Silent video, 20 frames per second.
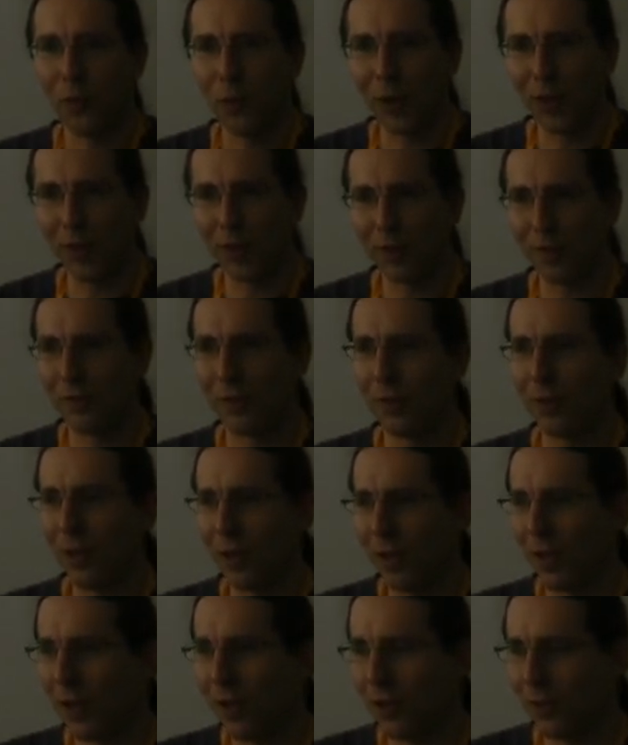with
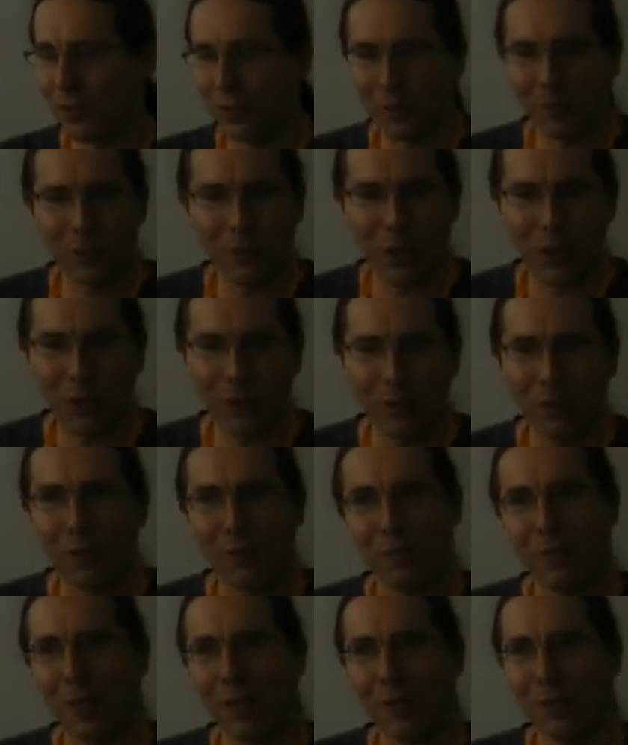some color
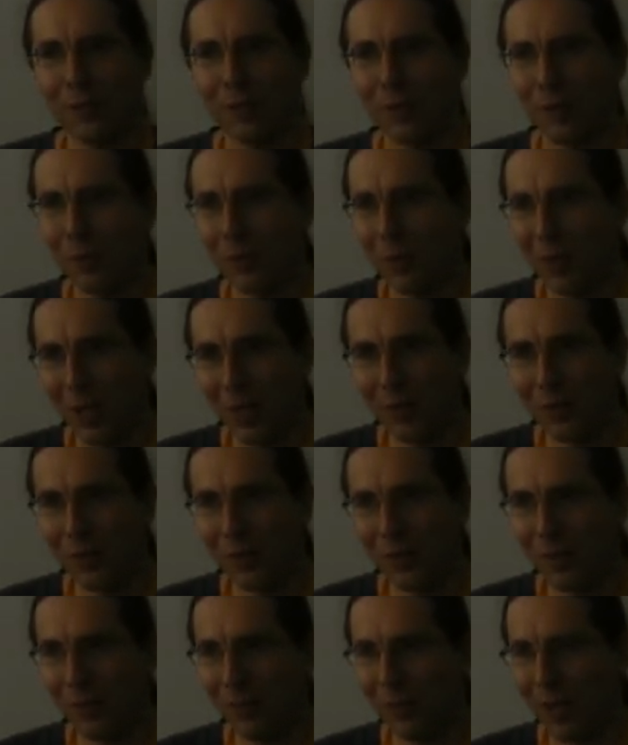effect applied
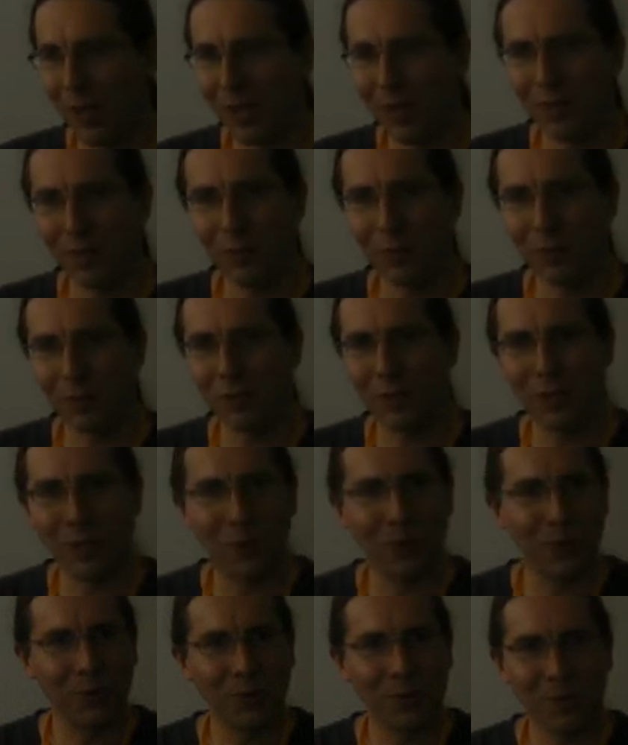to them, and it was
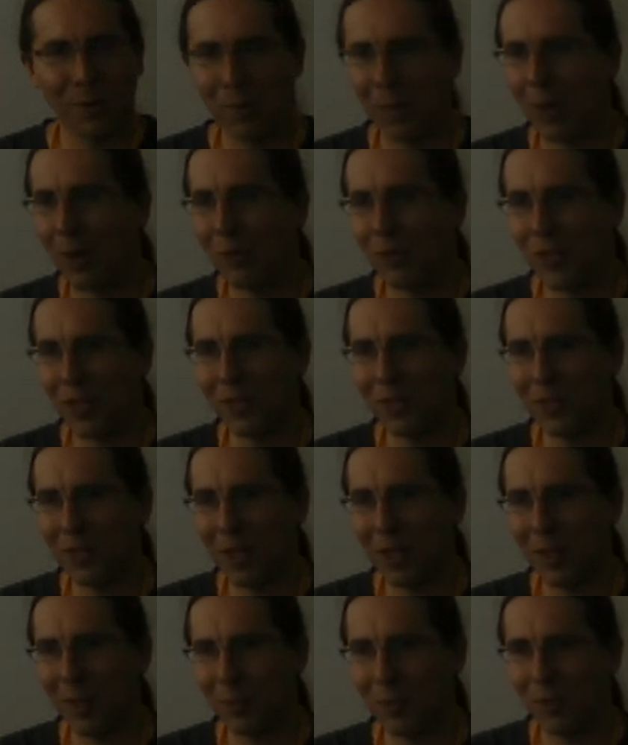cloned about 10
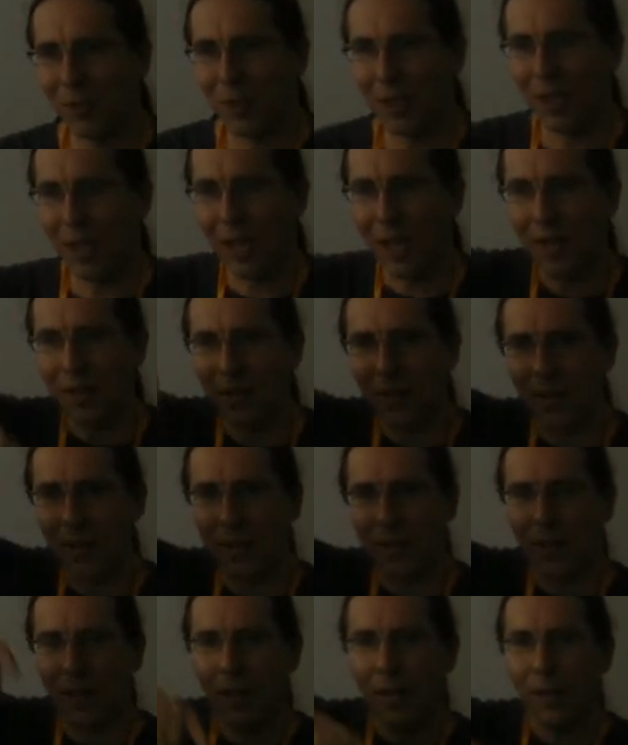times, and
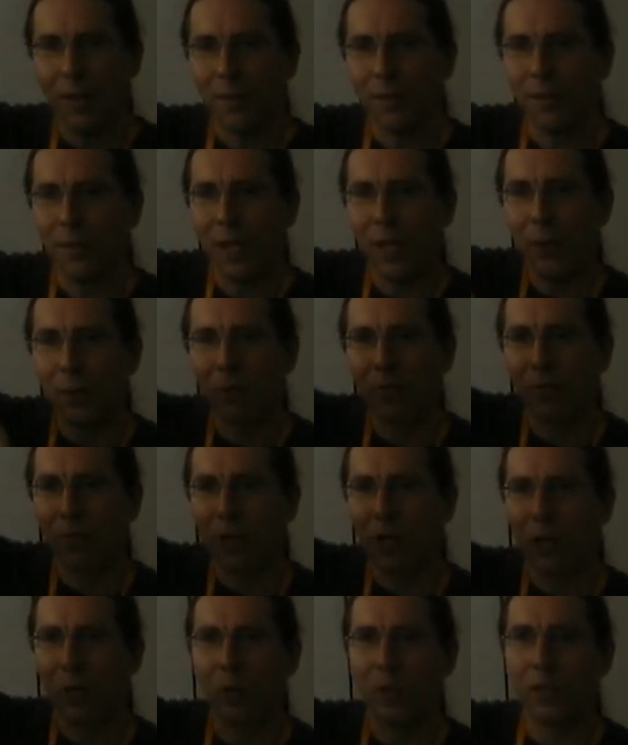then they were
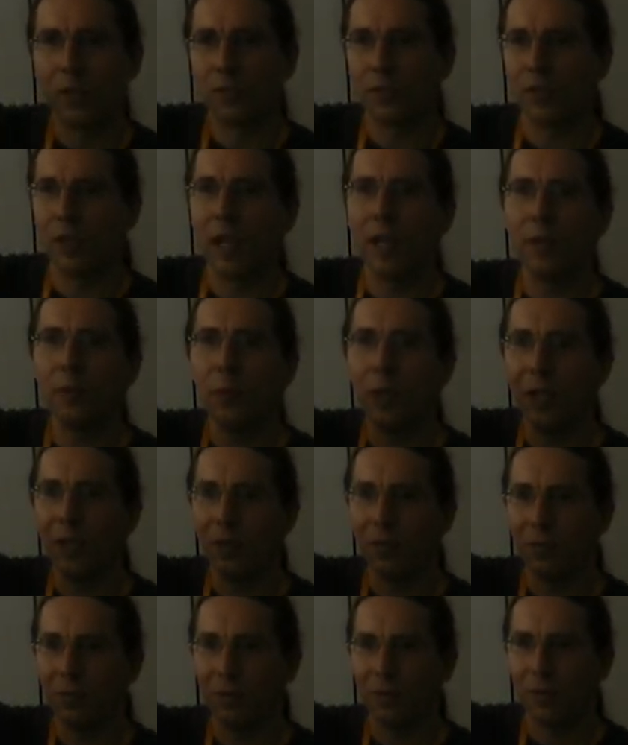following a sine wave
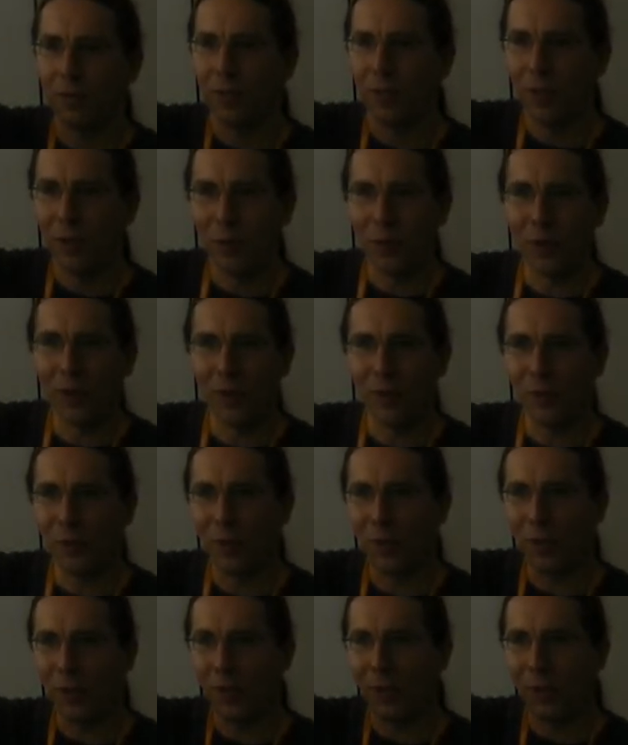
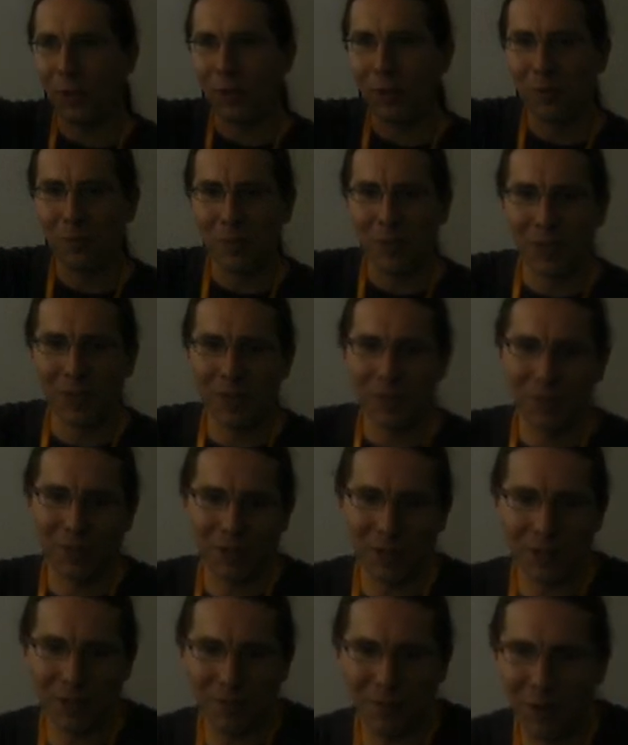with a little
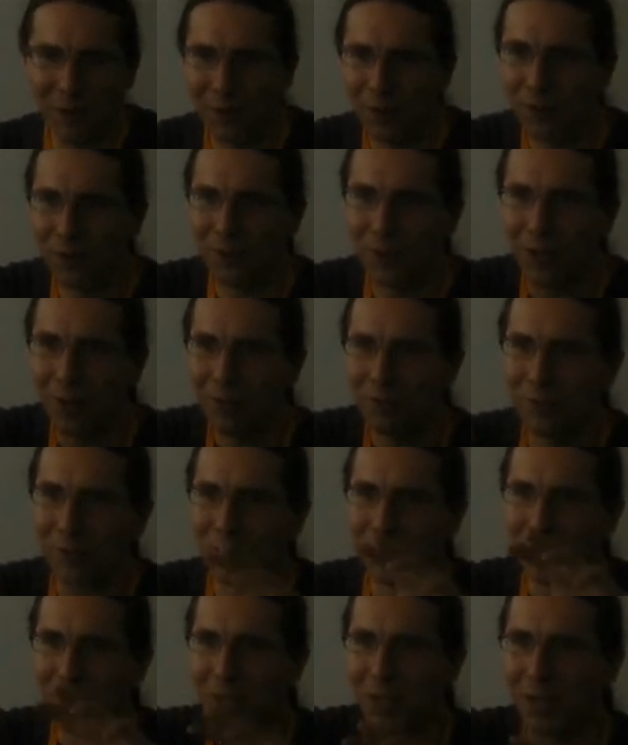bit of other stuff
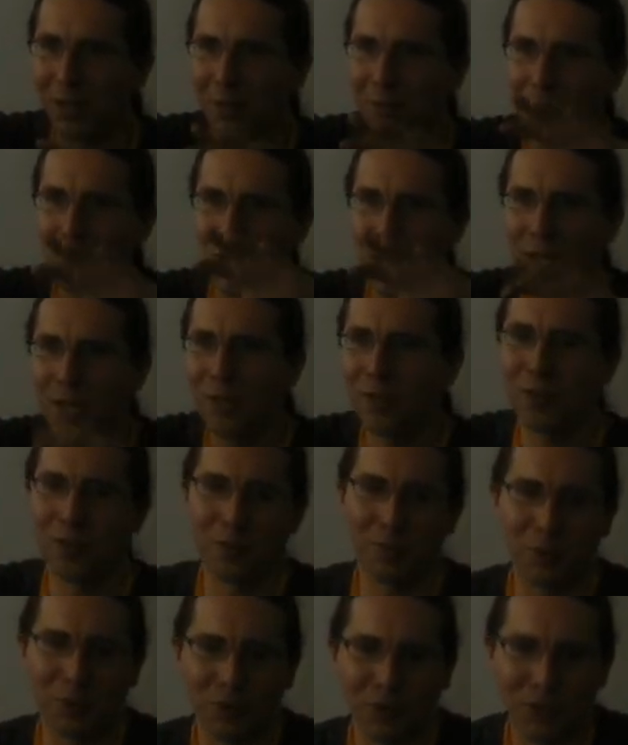to kind of change
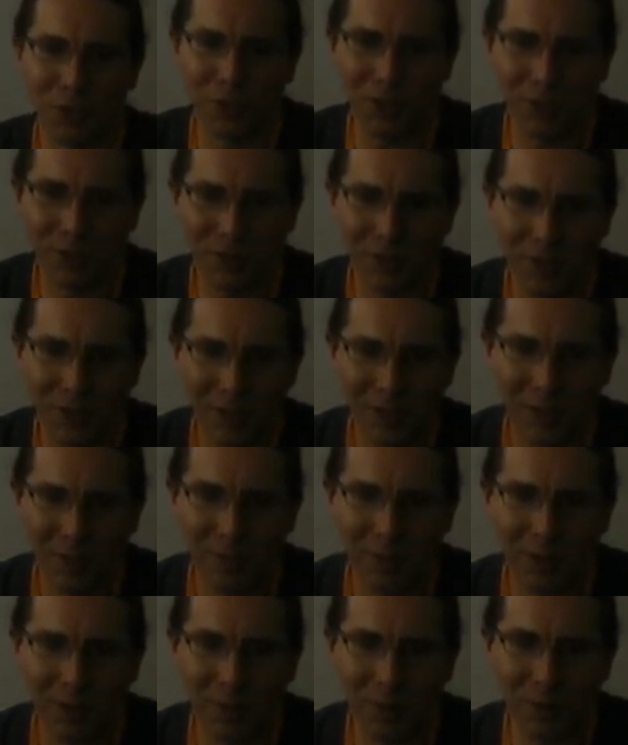their position,
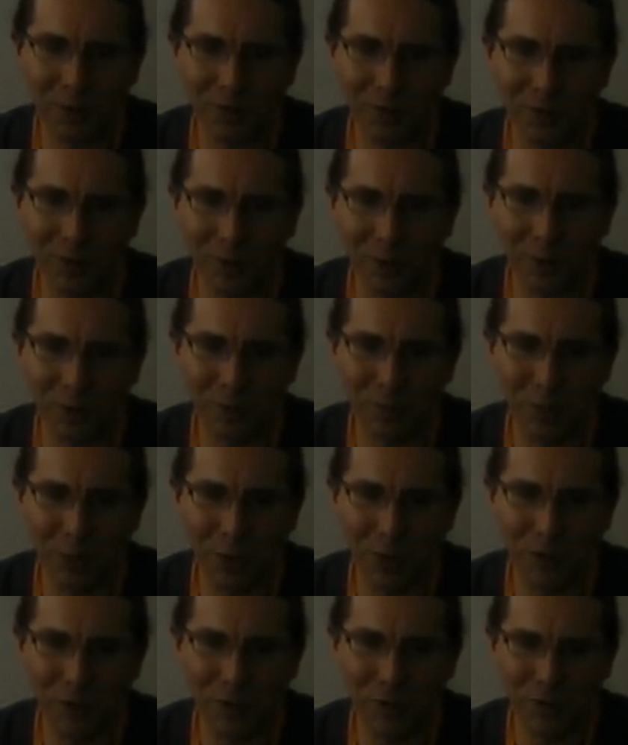but it was
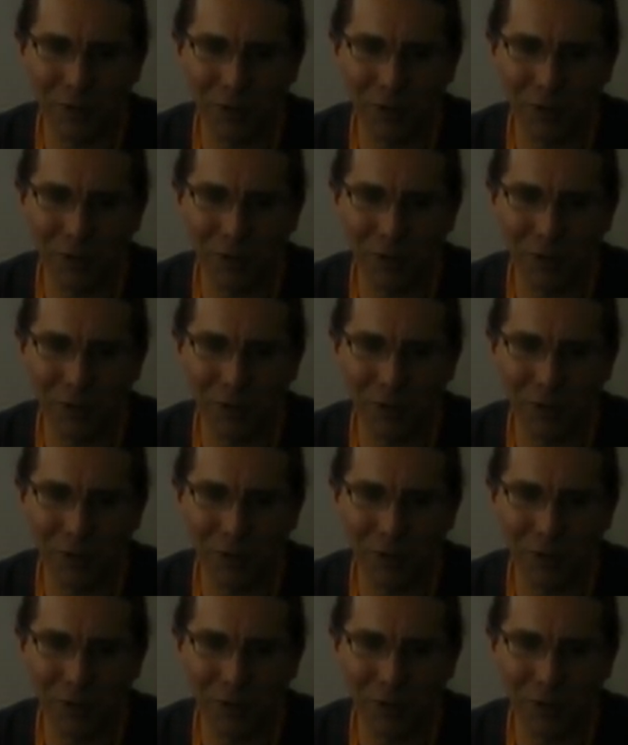mostly